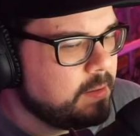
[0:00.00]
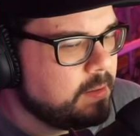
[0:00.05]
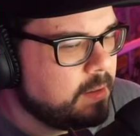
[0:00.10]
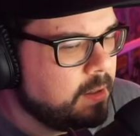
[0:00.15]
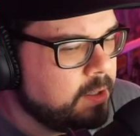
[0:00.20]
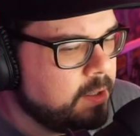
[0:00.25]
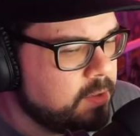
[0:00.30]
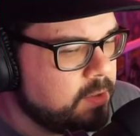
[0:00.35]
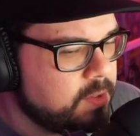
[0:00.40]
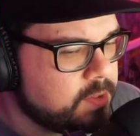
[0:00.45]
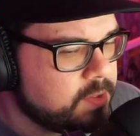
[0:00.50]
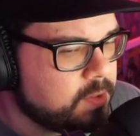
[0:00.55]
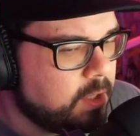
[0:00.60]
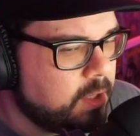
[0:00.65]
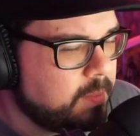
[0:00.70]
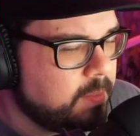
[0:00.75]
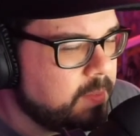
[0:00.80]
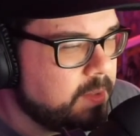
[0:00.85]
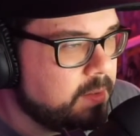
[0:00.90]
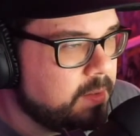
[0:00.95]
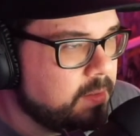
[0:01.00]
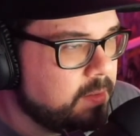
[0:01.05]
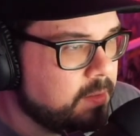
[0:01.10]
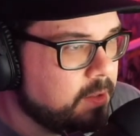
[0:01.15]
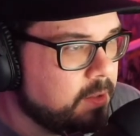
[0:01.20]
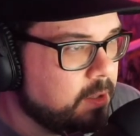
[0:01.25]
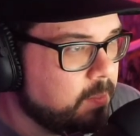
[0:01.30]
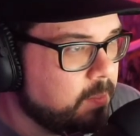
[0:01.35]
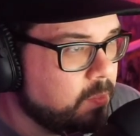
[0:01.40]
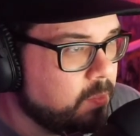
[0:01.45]
Are you describing
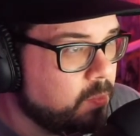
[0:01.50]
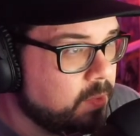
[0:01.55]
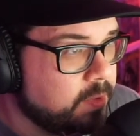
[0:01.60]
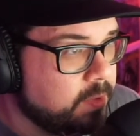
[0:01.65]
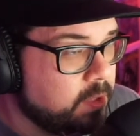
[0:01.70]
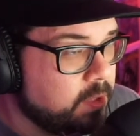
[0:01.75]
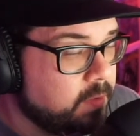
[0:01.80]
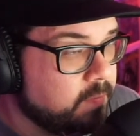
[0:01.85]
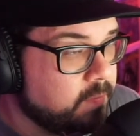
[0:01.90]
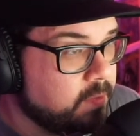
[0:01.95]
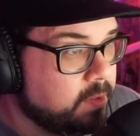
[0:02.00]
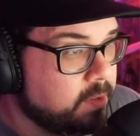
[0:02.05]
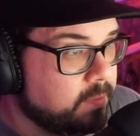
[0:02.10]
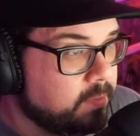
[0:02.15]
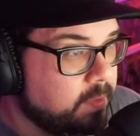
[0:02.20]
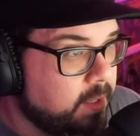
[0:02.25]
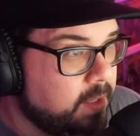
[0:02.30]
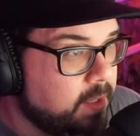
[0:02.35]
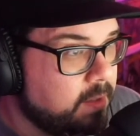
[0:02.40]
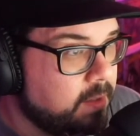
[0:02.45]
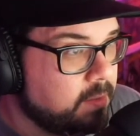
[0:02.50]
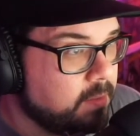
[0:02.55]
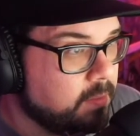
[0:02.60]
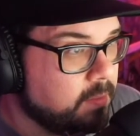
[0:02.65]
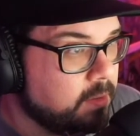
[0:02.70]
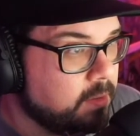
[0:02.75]
the number 1 that you've already read, or